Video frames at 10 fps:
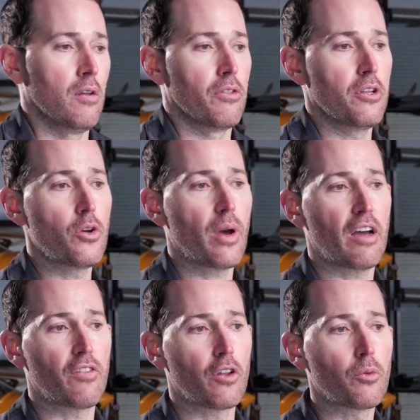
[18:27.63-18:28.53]
Then you
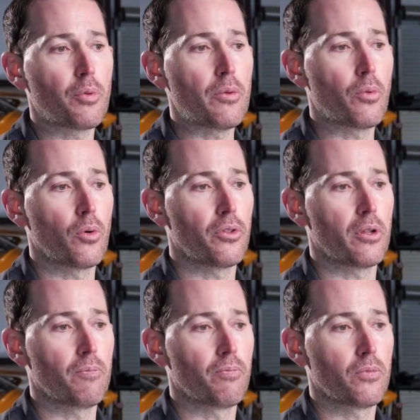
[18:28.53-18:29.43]
have other people
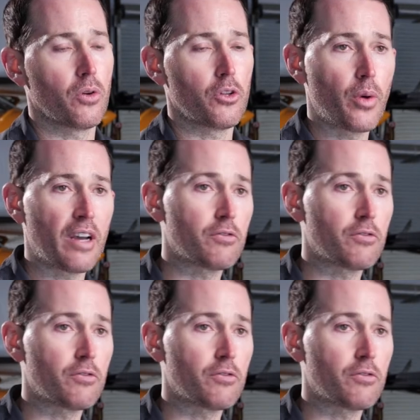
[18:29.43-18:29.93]
that, you have